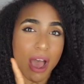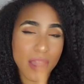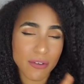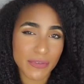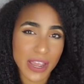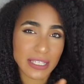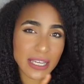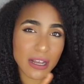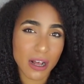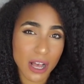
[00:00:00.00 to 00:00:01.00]

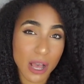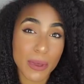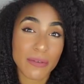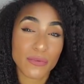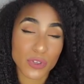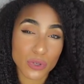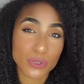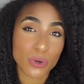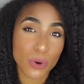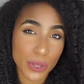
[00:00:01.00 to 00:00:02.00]
Ayurvedic herb
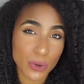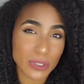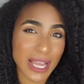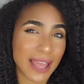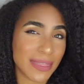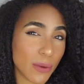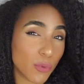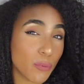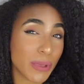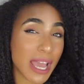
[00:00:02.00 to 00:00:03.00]
infused oils, and there
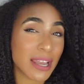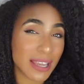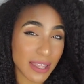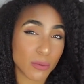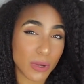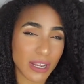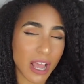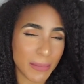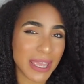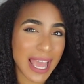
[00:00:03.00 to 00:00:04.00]
will be another one
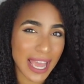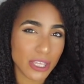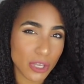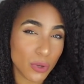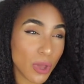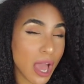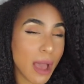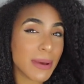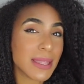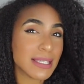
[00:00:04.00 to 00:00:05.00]
coming at you.
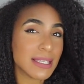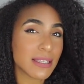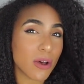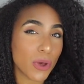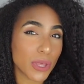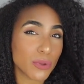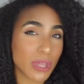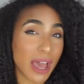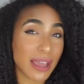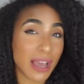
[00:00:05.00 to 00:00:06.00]
But this is the oil
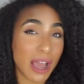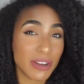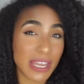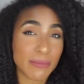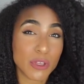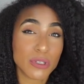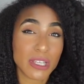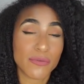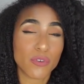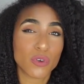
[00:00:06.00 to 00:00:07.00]
that I currently am
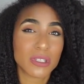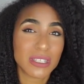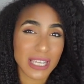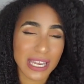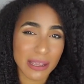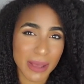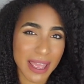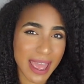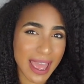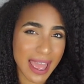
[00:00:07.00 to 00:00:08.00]
using for sealing
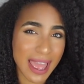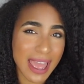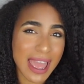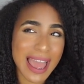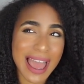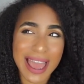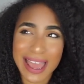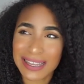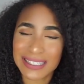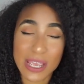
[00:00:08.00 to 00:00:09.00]
my hair,
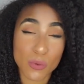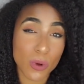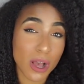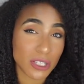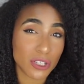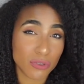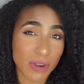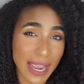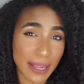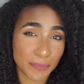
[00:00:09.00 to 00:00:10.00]
and it works
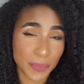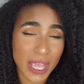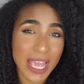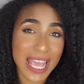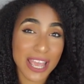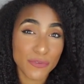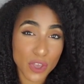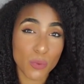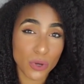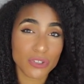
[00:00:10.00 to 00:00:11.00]
great. If
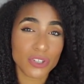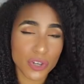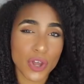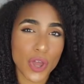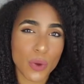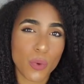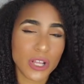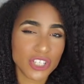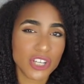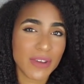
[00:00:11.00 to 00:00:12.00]
you want to know,
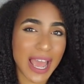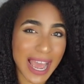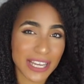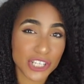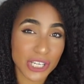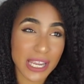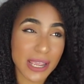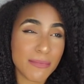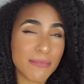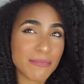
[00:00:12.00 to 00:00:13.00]
once you've
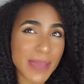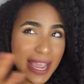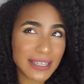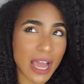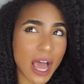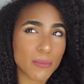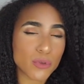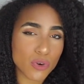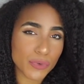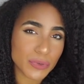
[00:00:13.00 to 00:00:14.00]
actually made
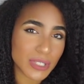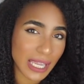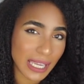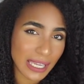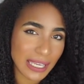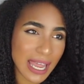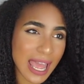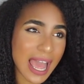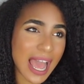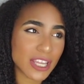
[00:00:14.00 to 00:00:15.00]
up your routine
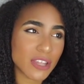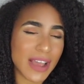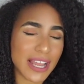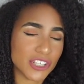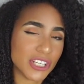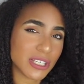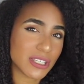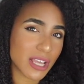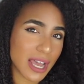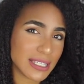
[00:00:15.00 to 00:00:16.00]
and you've actually
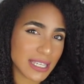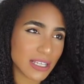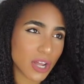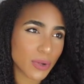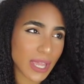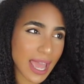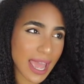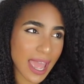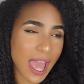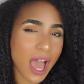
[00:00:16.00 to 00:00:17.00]
decided,
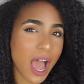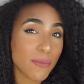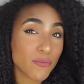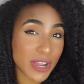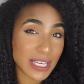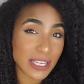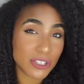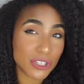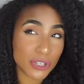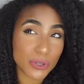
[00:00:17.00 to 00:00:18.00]
okay, I'm ready
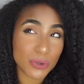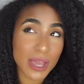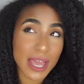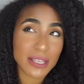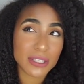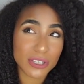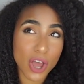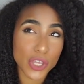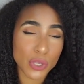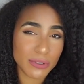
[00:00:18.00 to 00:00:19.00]
to
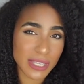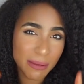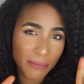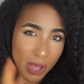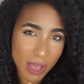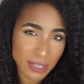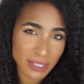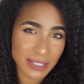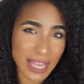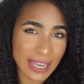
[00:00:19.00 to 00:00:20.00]
start using
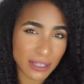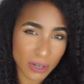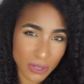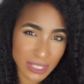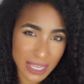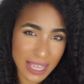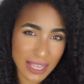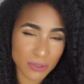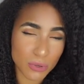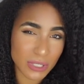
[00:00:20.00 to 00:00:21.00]
masks and
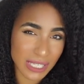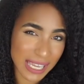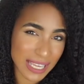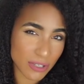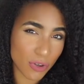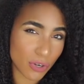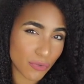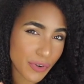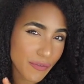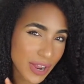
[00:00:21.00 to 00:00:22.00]
glosses or teas on
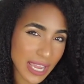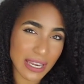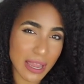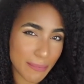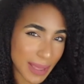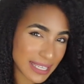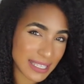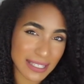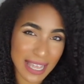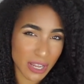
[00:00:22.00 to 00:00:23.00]
a regular
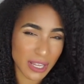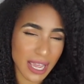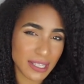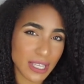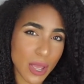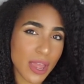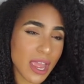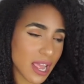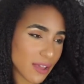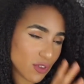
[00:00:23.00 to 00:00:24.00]
basis. Okay, so
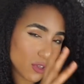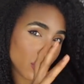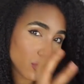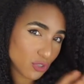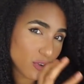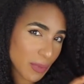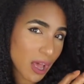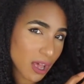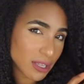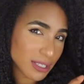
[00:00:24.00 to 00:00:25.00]
if you use your
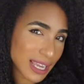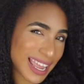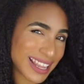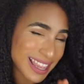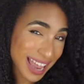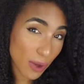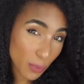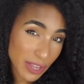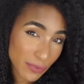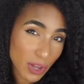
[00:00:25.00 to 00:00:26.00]
mask in
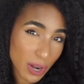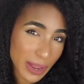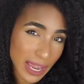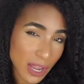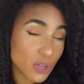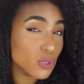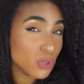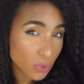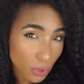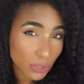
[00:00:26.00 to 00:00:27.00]
that week following,
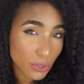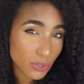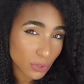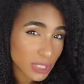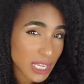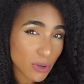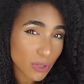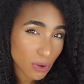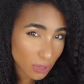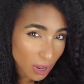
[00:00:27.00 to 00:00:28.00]
do not use your tea
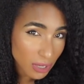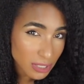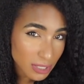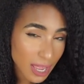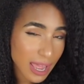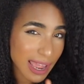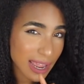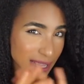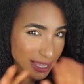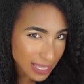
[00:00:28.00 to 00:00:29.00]
or your gloss.
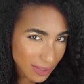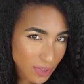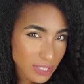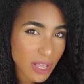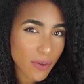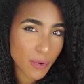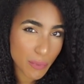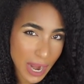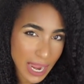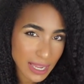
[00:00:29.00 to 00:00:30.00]
Give yourself a
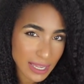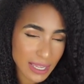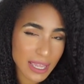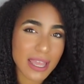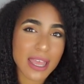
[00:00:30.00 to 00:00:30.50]
break.